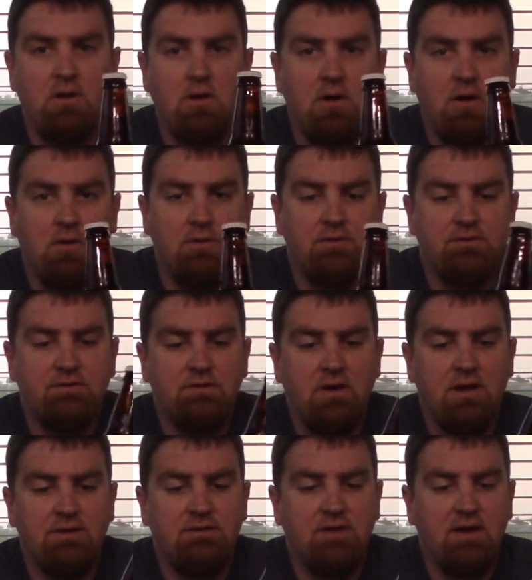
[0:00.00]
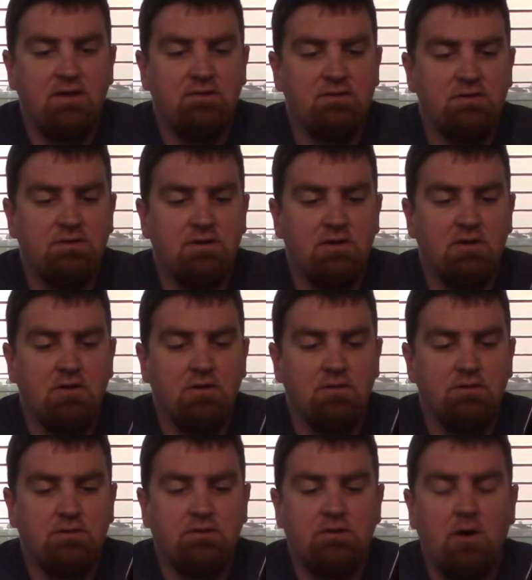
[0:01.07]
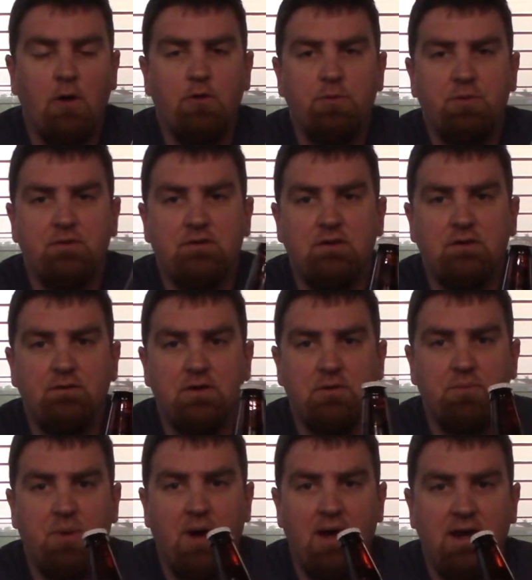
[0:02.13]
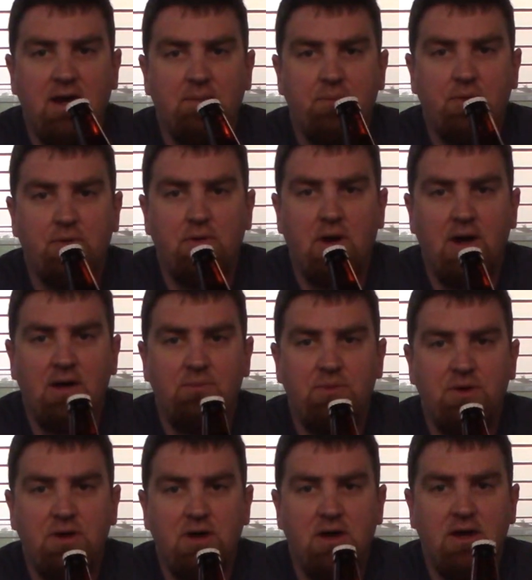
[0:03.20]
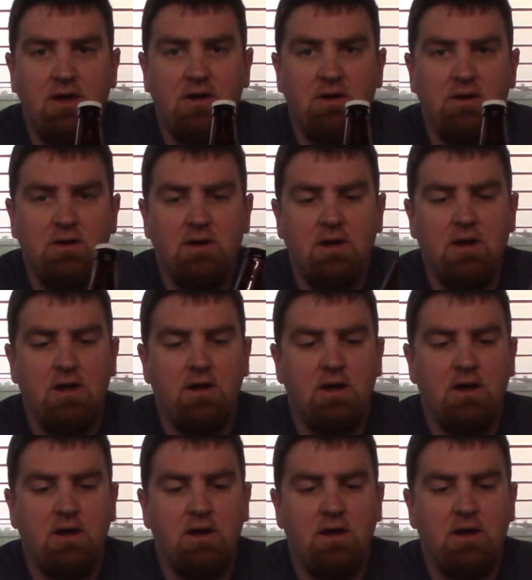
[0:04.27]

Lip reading: I tasted their South Pacific Pineapple IPA.